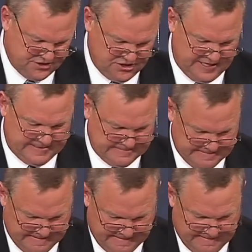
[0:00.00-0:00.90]
cycle,
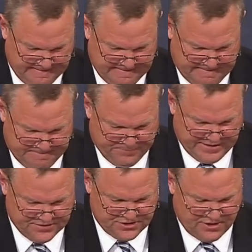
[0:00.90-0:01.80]

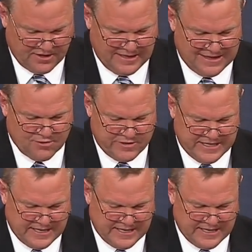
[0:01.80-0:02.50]
is currently 3